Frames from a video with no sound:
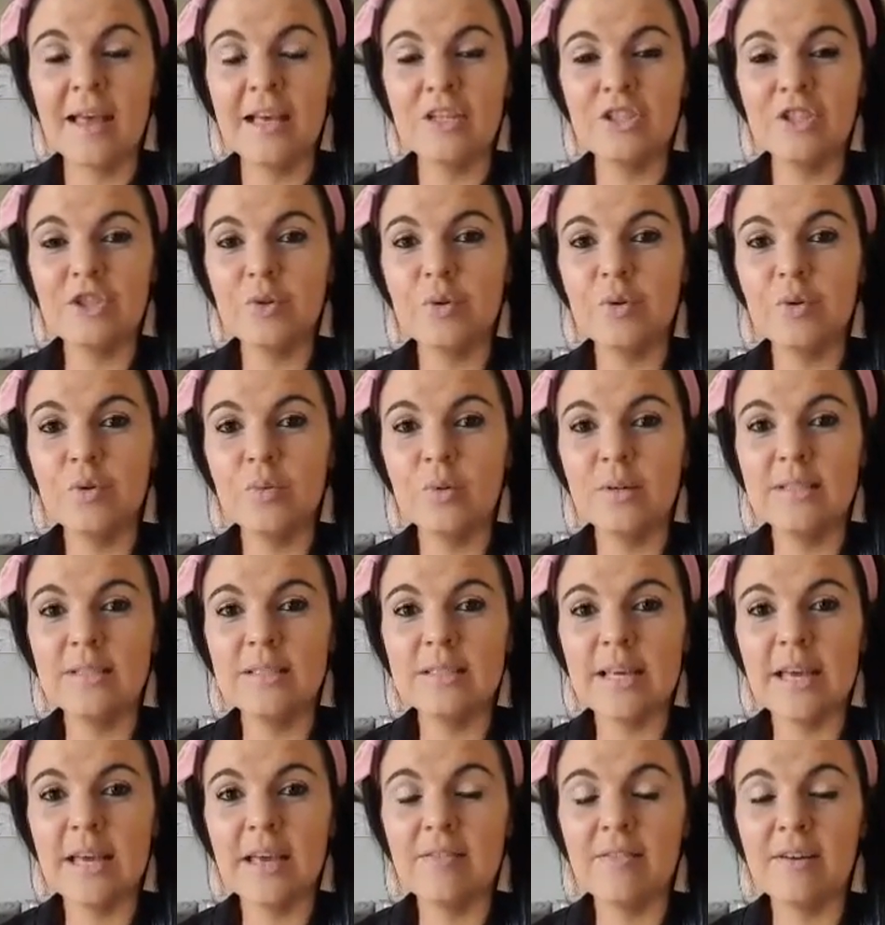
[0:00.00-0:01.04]
She always
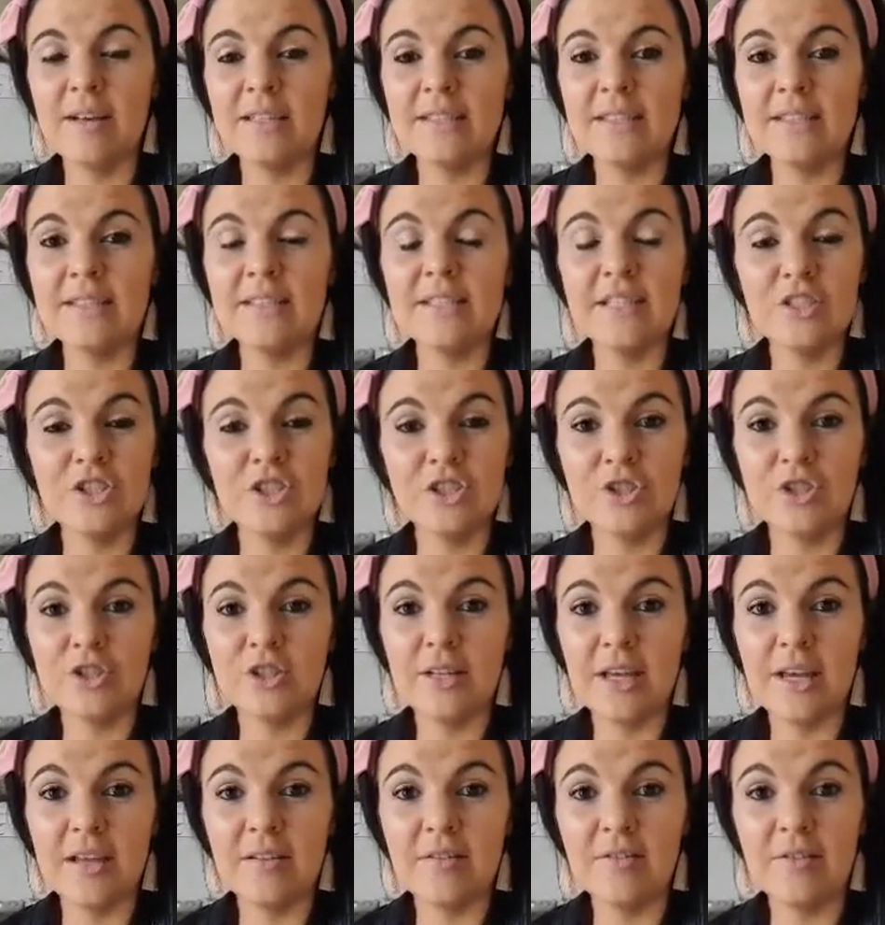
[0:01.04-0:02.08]
gave us such
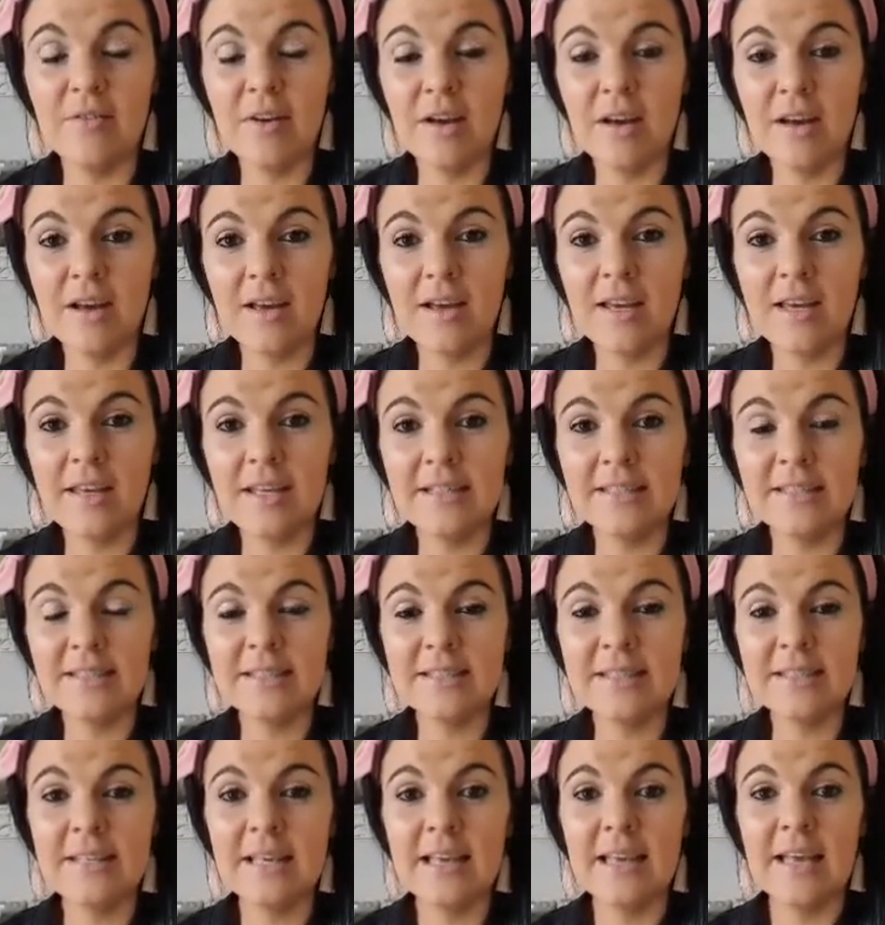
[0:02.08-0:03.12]
good
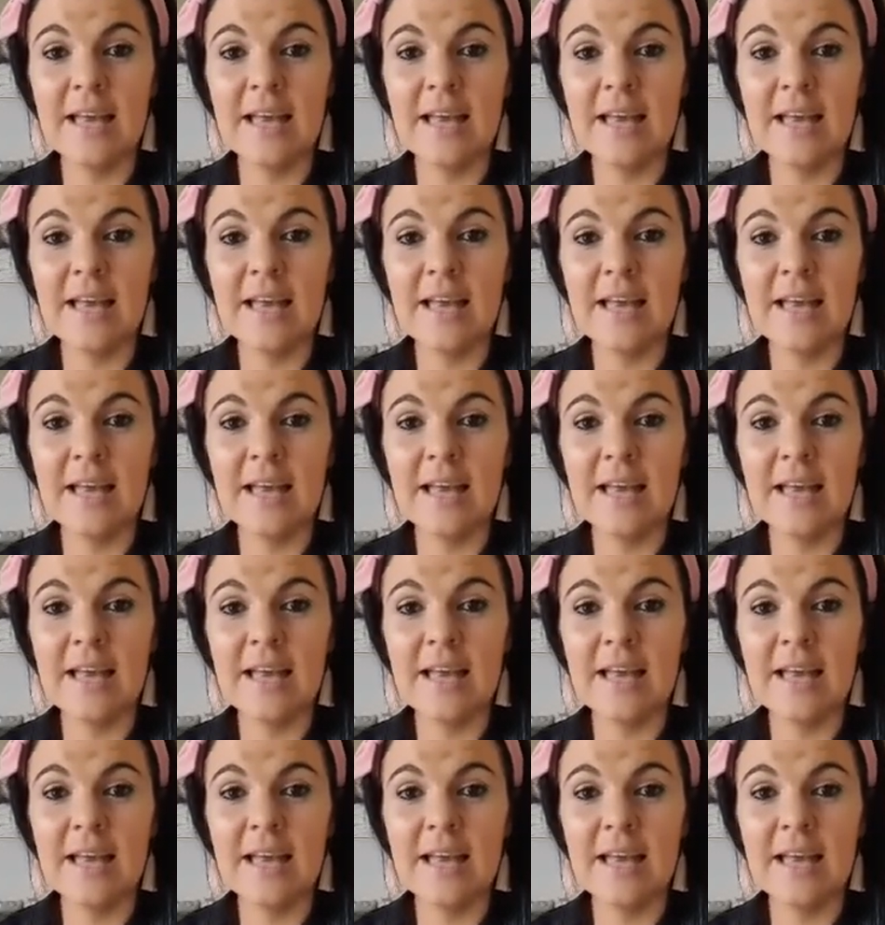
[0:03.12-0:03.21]
advice.